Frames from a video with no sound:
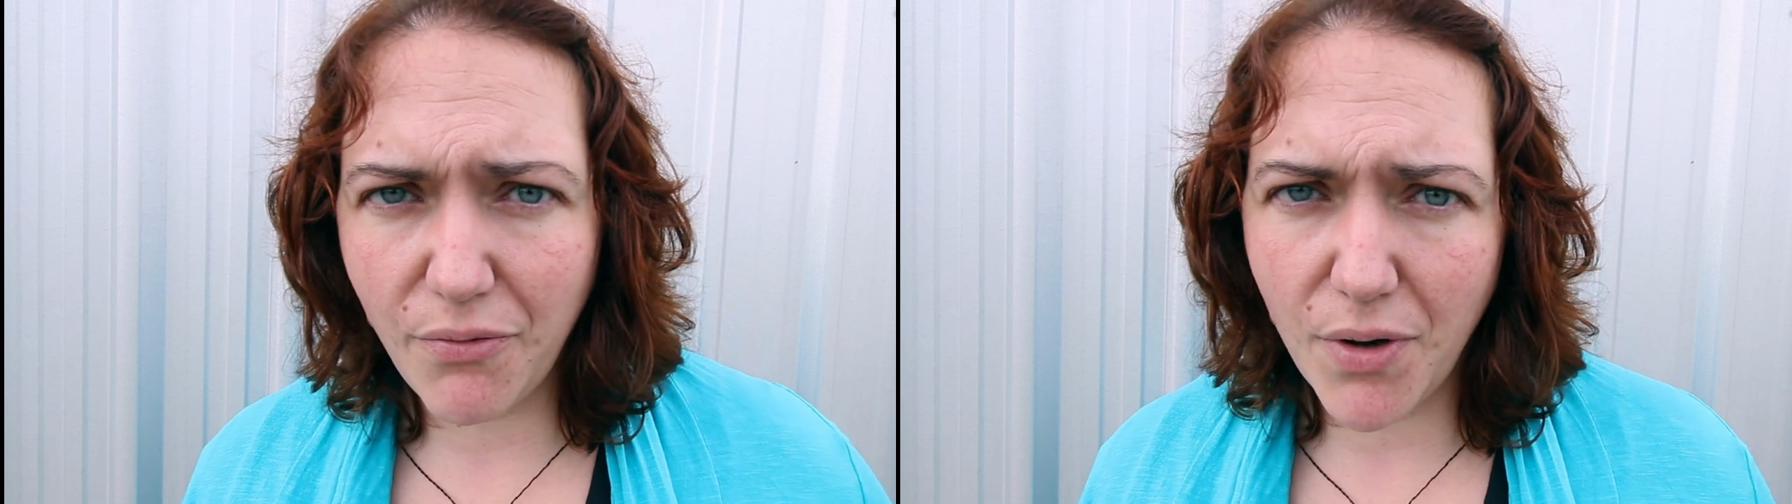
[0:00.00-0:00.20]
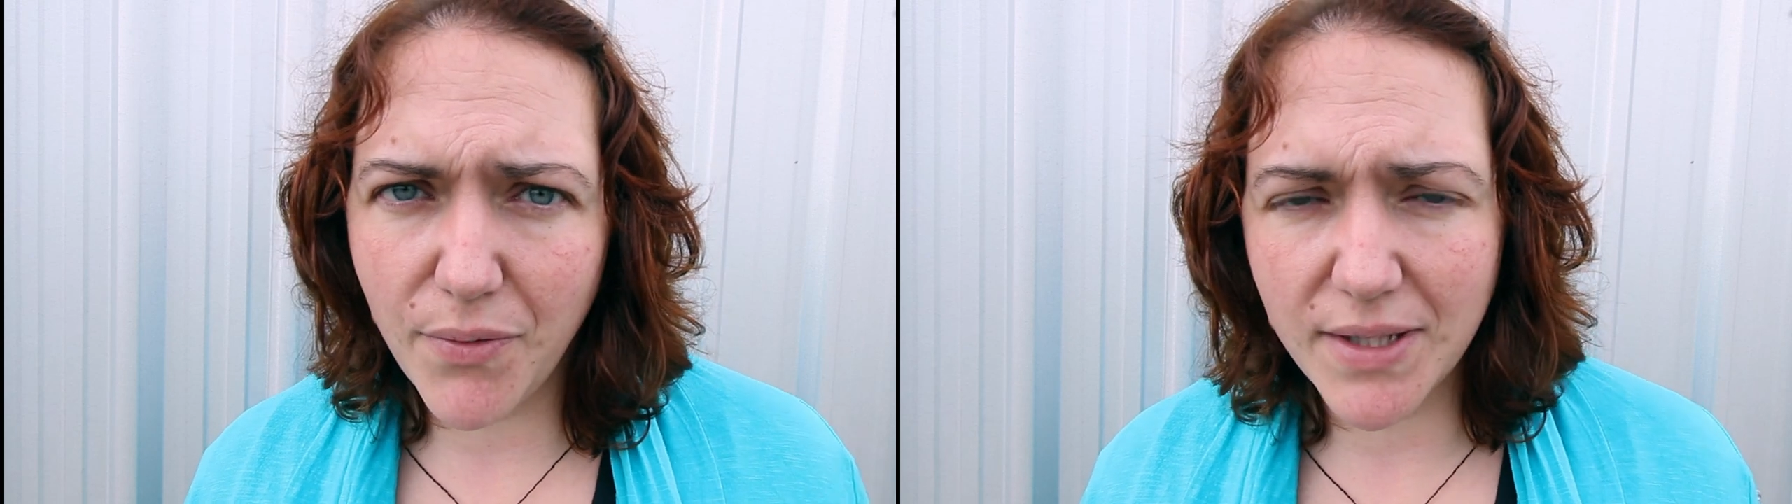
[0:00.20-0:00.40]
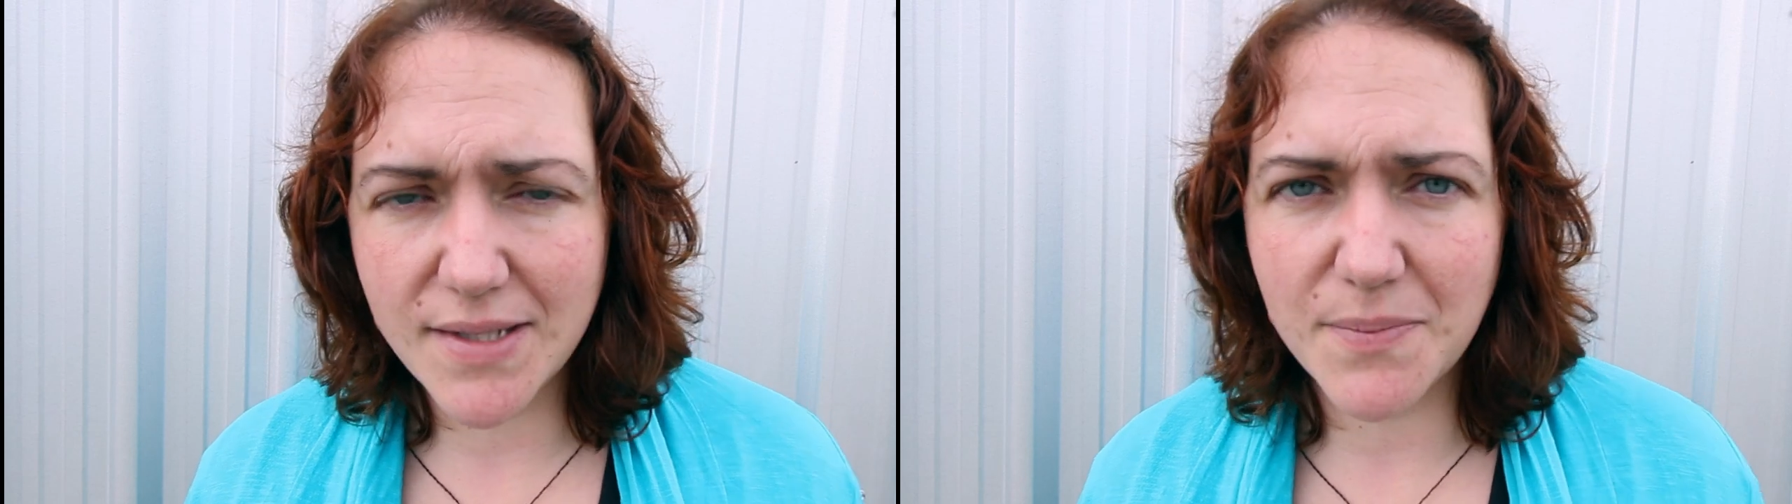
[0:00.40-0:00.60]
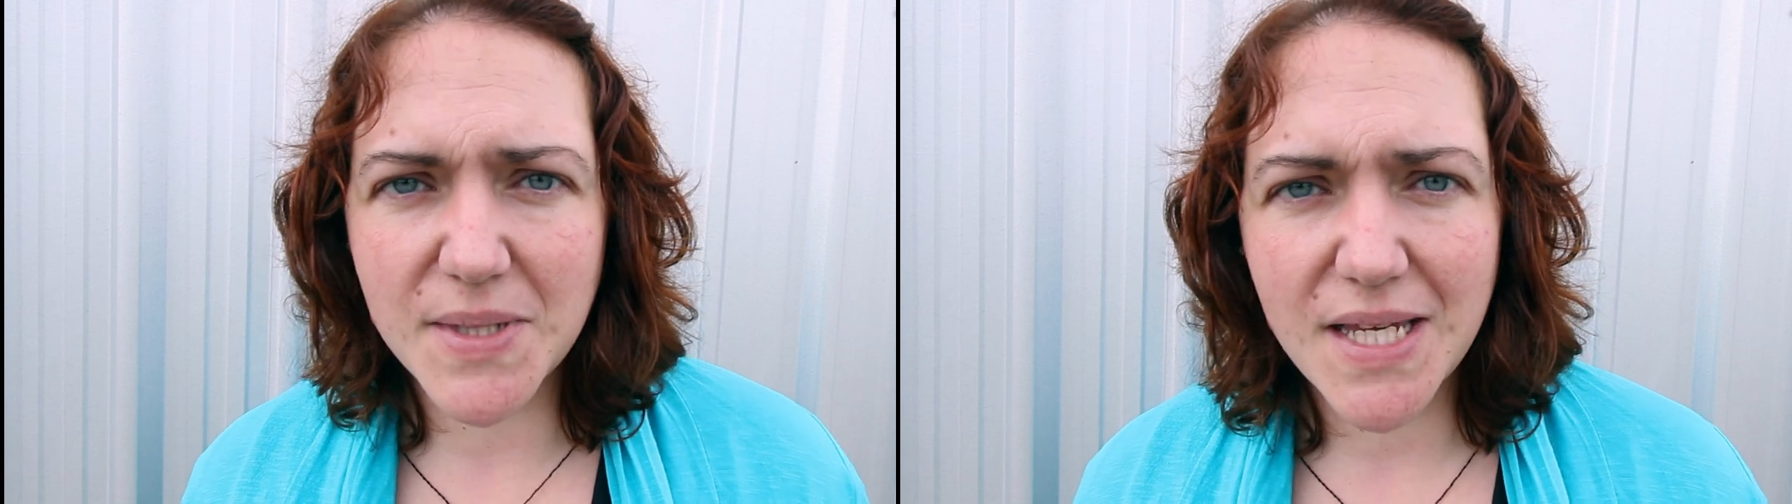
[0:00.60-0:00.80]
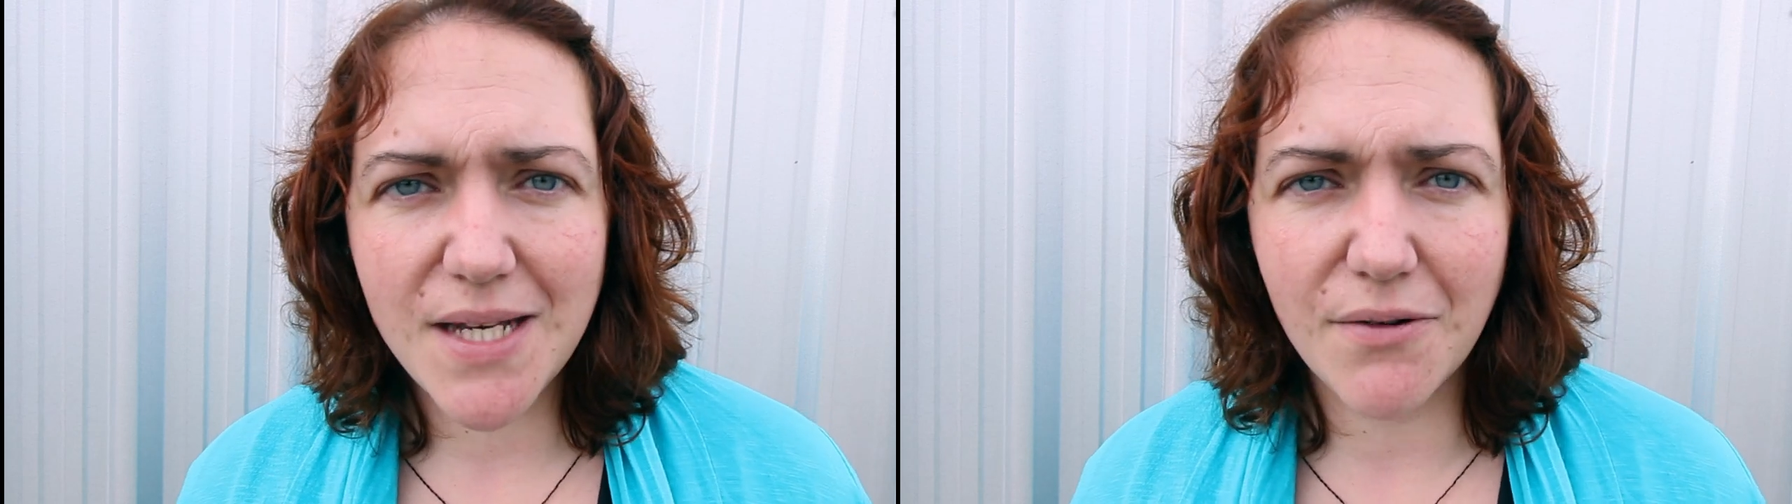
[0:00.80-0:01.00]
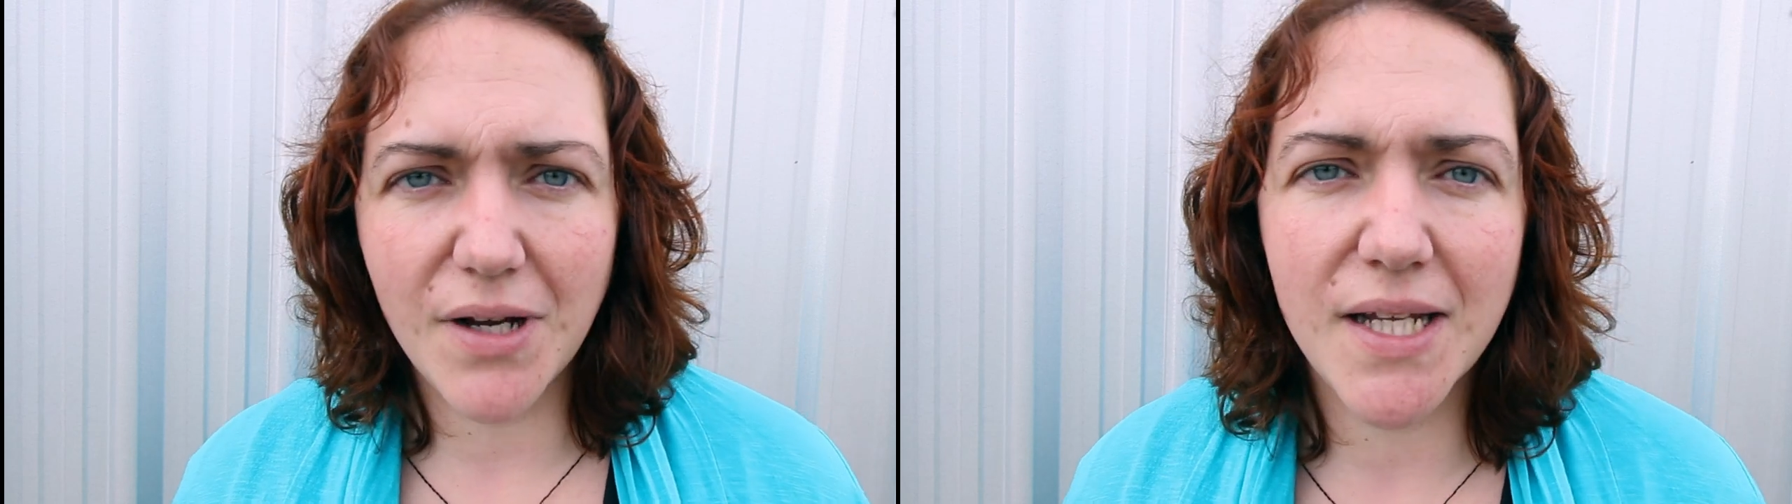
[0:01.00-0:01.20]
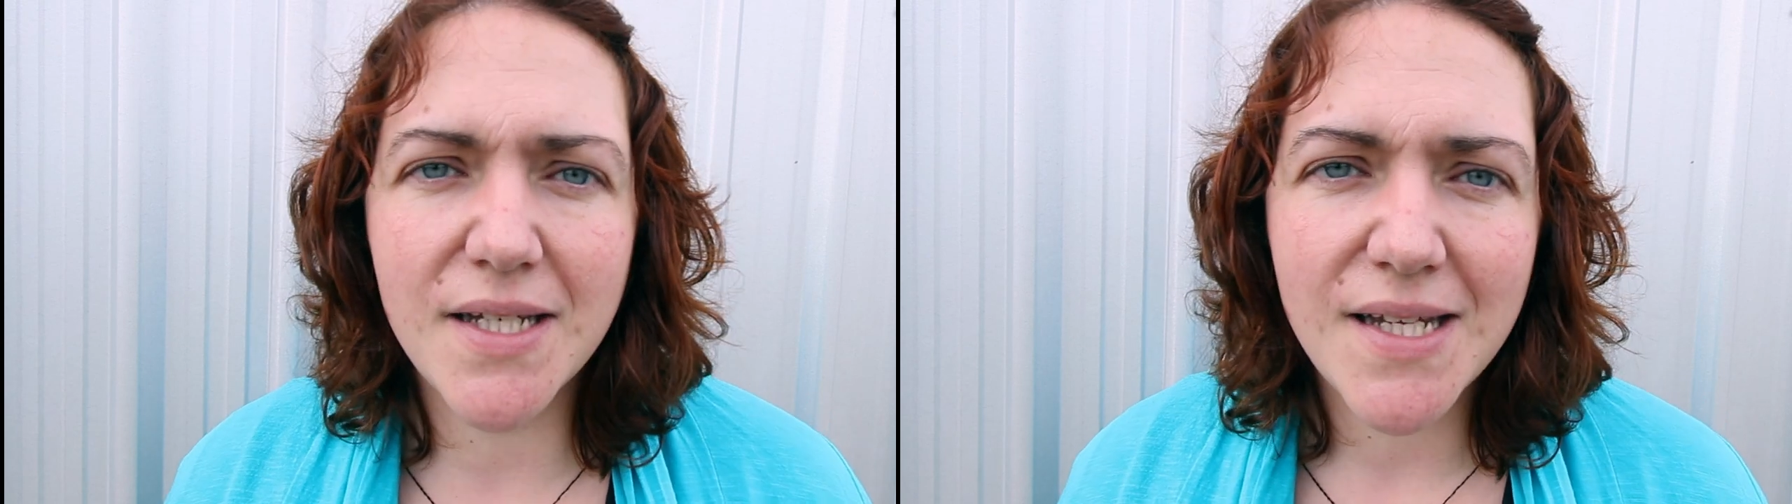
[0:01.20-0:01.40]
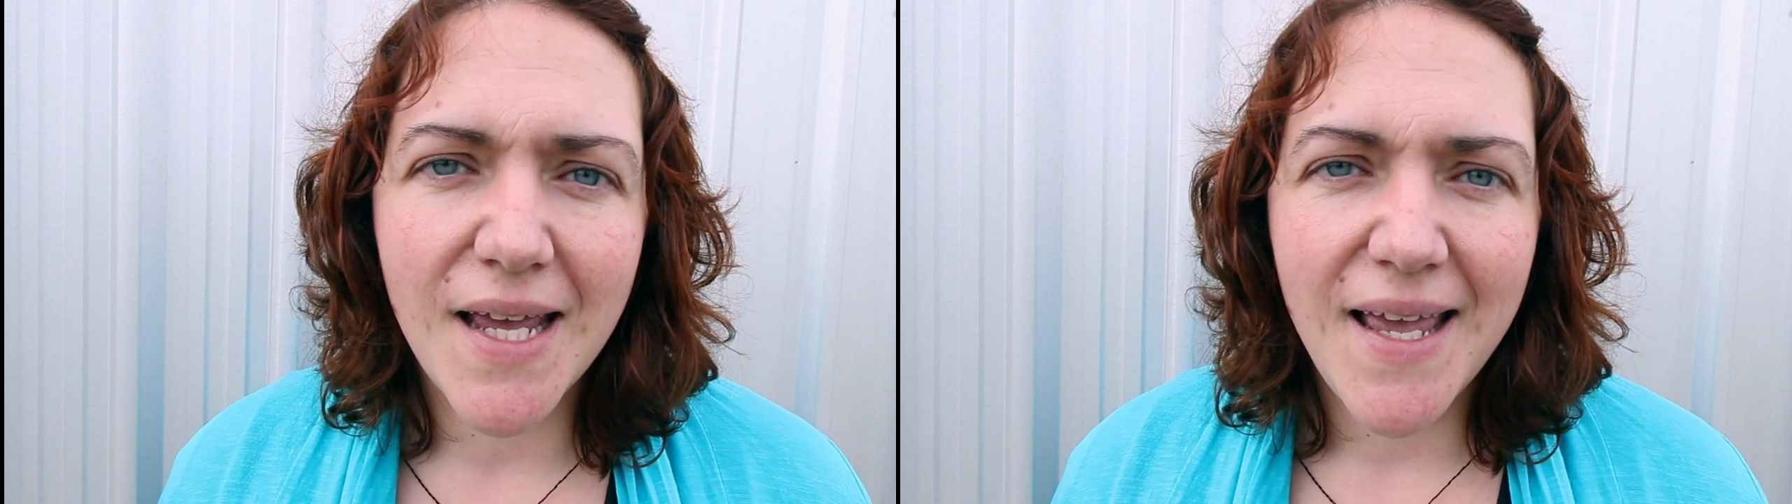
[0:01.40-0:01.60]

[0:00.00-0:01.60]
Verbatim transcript: throwing some seed around,